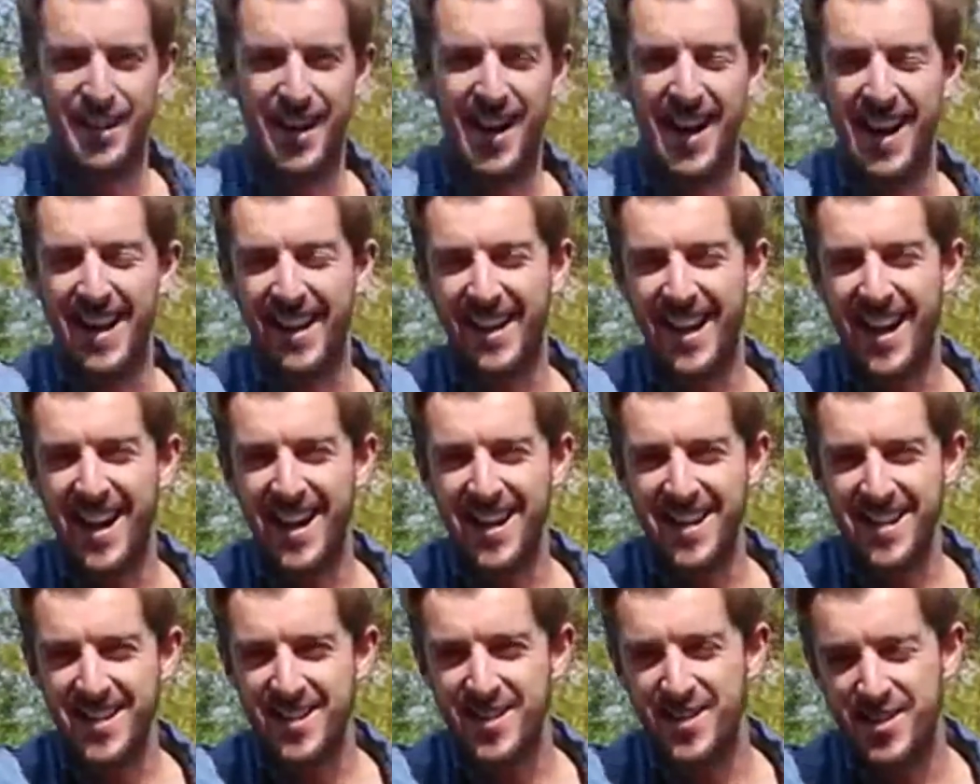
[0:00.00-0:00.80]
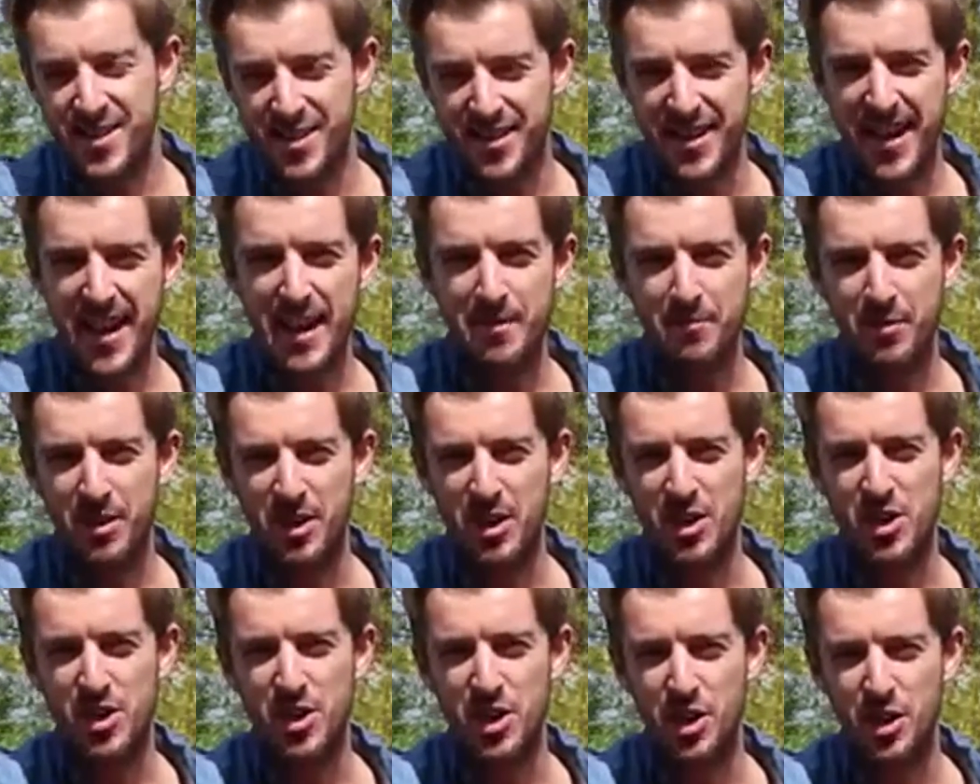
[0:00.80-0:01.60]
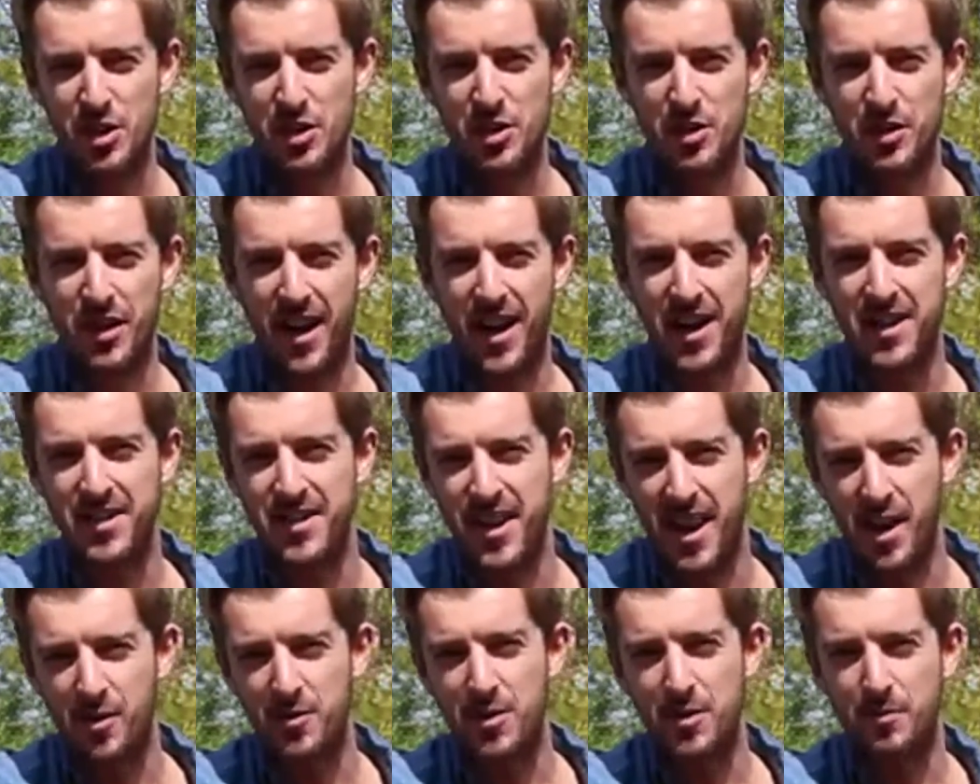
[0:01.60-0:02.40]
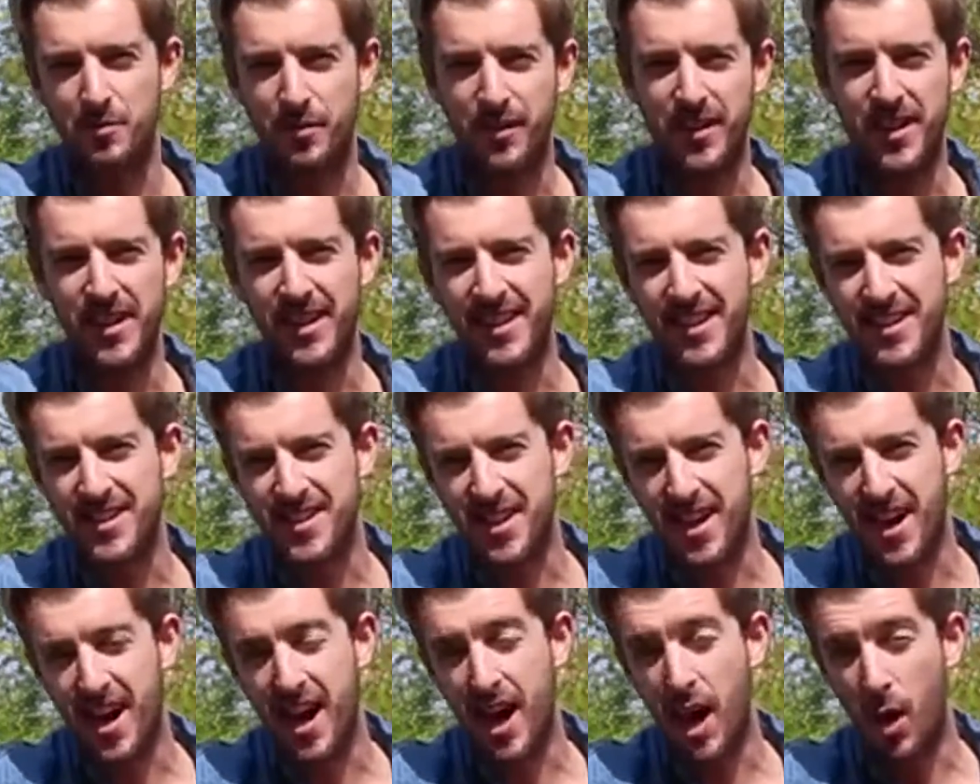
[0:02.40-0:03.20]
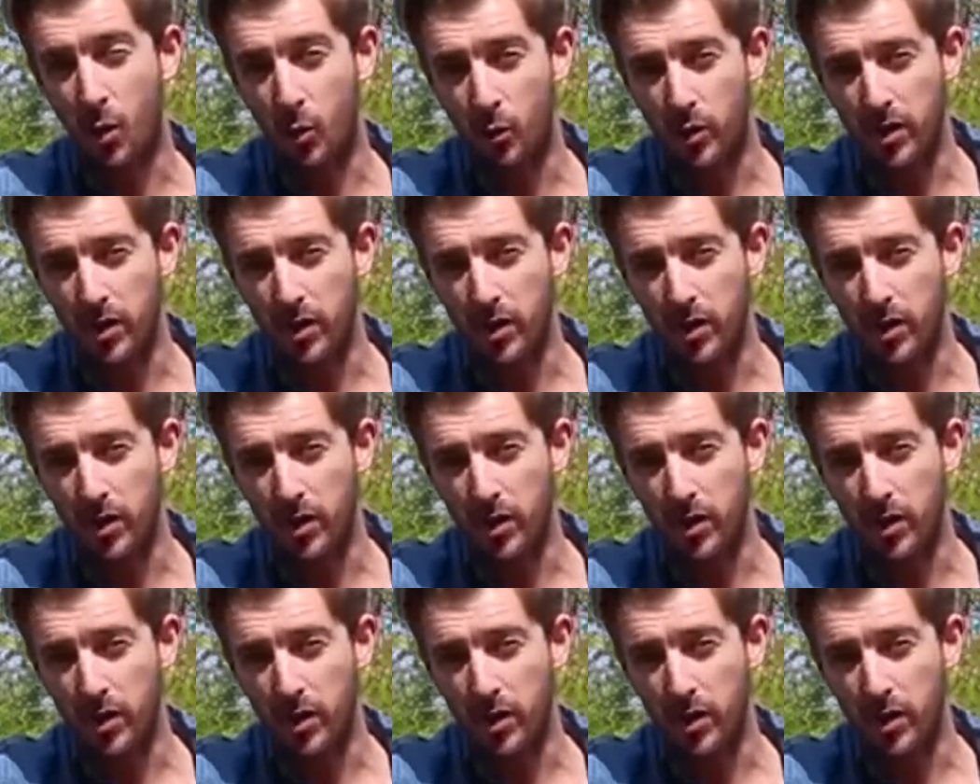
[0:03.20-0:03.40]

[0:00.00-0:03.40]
Hi guys, today I'm going to show you guys how to play guitar